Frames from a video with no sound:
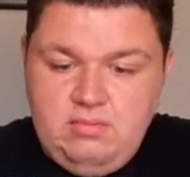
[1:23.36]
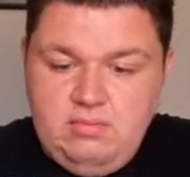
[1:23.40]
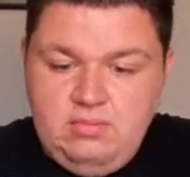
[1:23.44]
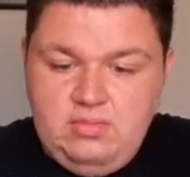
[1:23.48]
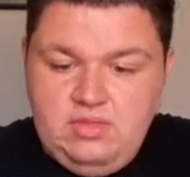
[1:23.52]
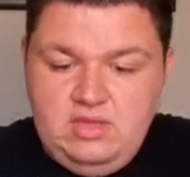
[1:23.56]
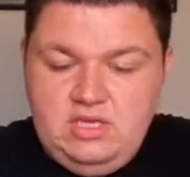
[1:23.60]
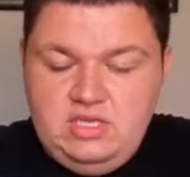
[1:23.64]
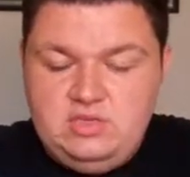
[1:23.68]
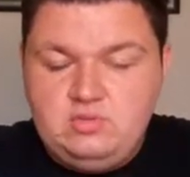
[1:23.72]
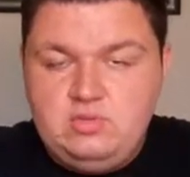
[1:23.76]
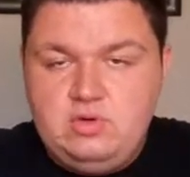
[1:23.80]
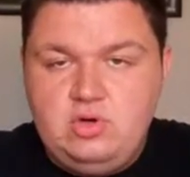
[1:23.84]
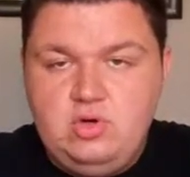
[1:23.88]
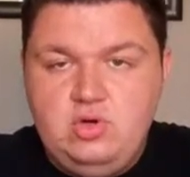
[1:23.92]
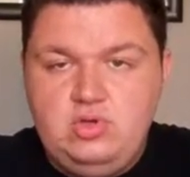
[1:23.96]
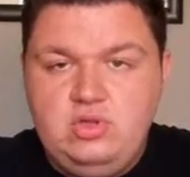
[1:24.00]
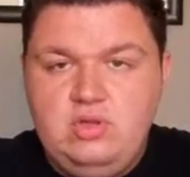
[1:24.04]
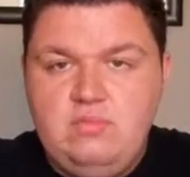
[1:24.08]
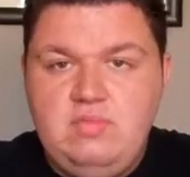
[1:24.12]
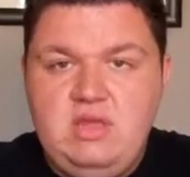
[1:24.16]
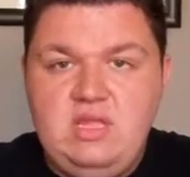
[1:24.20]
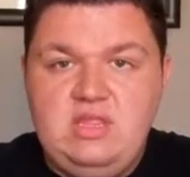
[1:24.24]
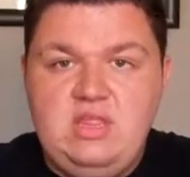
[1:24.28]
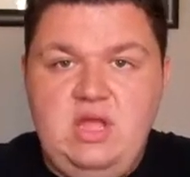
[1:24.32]
these were
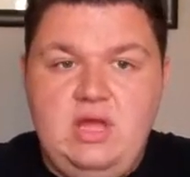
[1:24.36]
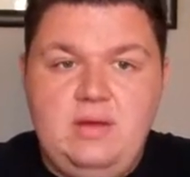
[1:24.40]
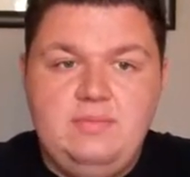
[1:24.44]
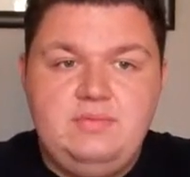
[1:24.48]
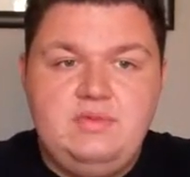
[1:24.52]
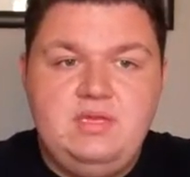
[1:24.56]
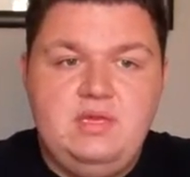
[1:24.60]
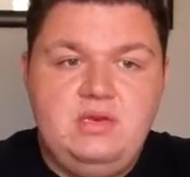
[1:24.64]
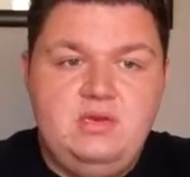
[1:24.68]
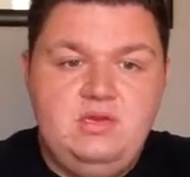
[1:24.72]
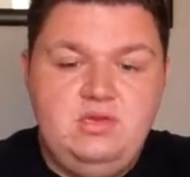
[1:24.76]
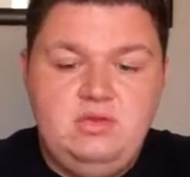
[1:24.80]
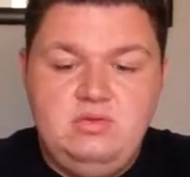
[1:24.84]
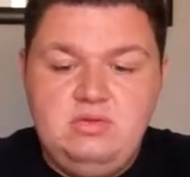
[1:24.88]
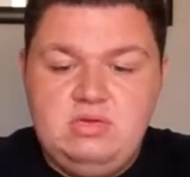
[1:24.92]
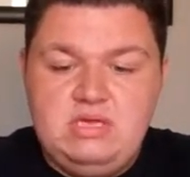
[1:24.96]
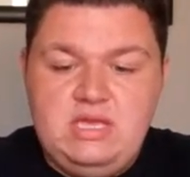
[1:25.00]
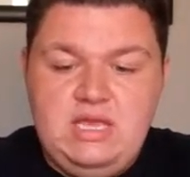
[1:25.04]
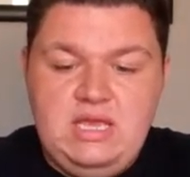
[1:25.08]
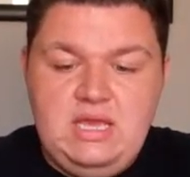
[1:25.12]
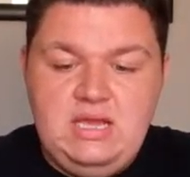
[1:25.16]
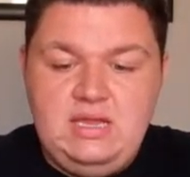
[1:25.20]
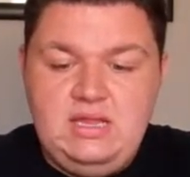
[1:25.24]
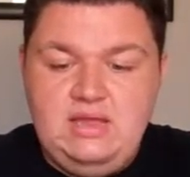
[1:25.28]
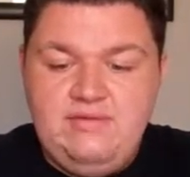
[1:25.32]
only made up to in the
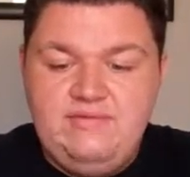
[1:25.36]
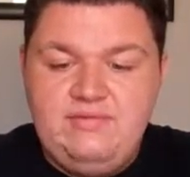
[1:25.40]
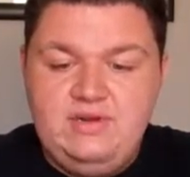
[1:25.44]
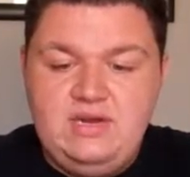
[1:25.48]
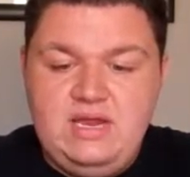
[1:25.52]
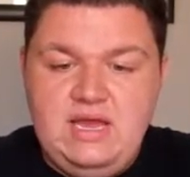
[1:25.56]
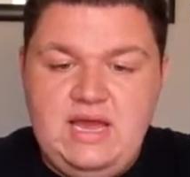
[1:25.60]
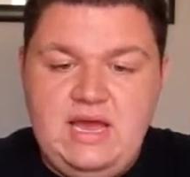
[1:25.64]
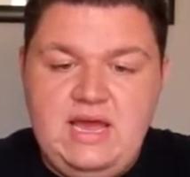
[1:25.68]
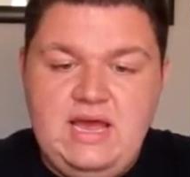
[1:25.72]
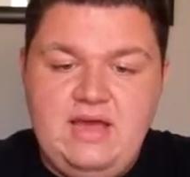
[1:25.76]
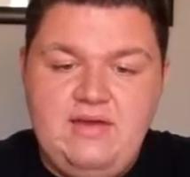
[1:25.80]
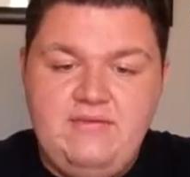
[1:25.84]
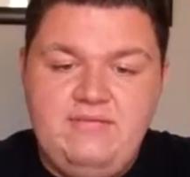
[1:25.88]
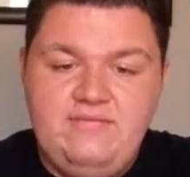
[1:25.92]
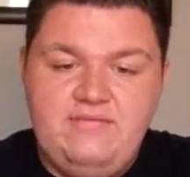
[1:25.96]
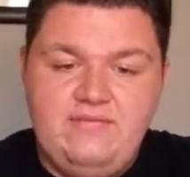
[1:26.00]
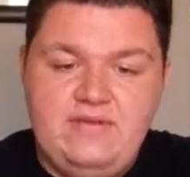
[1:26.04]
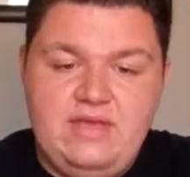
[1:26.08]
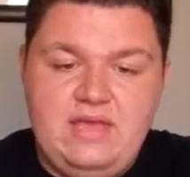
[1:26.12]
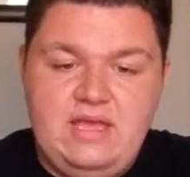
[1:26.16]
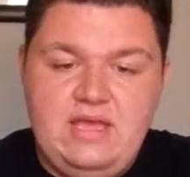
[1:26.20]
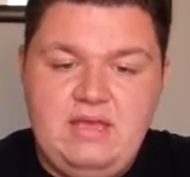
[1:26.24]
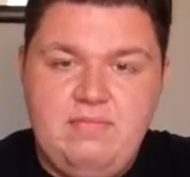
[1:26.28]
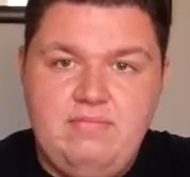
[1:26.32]
UK
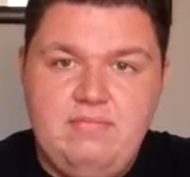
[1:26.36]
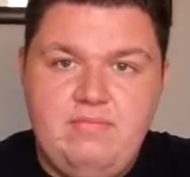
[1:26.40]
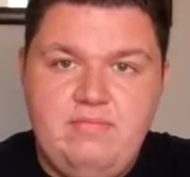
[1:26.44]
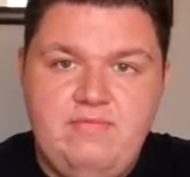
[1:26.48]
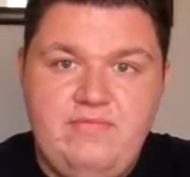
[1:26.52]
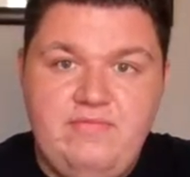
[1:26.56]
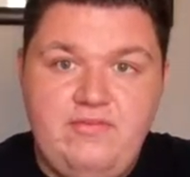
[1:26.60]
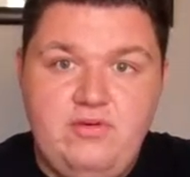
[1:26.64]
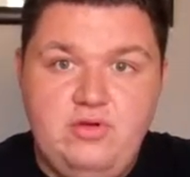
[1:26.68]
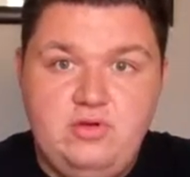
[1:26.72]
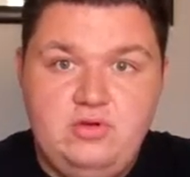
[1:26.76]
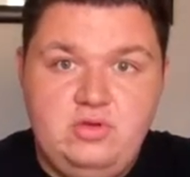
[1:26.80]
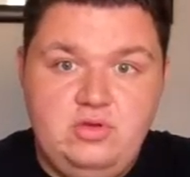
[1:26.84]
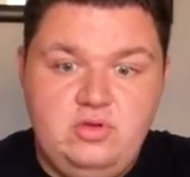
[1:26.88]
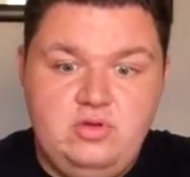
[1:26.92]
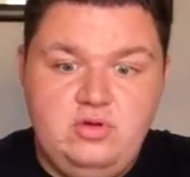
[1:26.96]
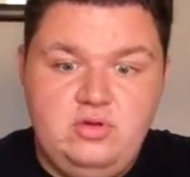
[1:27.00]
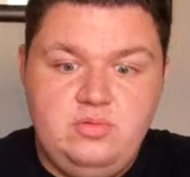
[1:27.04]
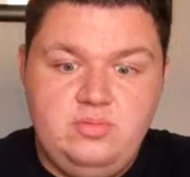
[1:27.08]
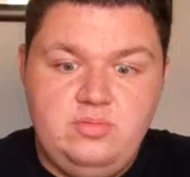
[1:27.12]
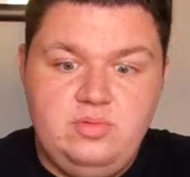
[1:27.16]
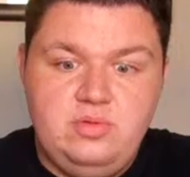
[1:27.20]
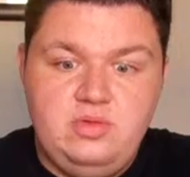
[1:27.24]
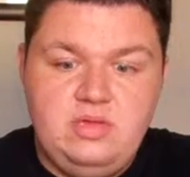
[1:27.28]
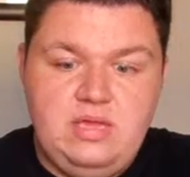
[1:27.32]
11.5 for
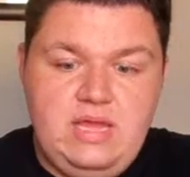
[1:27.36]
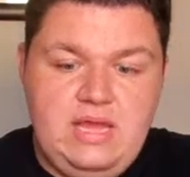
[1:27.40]
Europe.